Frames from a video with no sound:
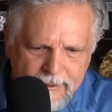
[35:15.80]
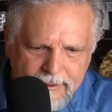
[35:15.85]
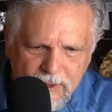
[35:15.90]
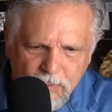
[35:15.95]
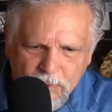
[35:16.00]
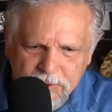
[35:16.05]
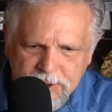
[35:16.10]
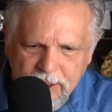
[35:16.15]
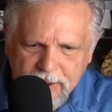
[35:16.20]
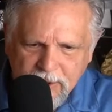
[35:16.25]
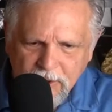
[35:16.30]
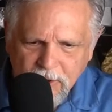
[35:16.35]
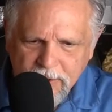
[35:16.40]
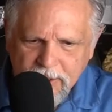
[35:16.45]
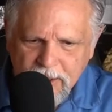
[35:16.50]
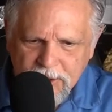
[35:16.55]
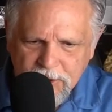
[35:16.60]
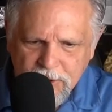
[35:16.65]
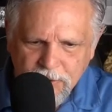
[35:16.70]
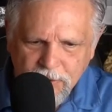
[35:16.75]
And then we'll take a
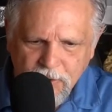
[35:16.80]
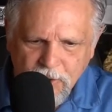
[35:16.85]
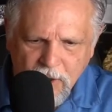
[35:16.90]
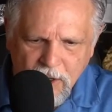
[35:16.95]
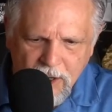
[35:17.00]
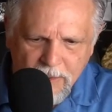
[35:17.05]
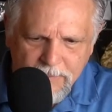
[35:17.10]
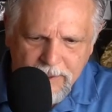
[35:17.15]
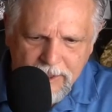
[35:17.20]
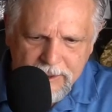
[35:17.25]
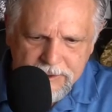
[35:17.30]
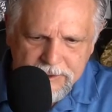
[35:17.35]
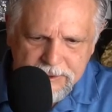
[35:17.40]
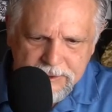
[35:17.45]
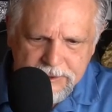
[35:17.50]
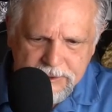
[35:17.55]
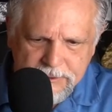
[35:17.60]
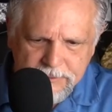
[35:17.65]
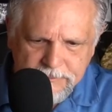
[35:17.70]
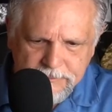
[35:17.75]
look at your
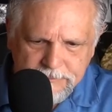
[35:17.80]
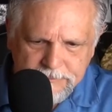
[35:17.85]
comments.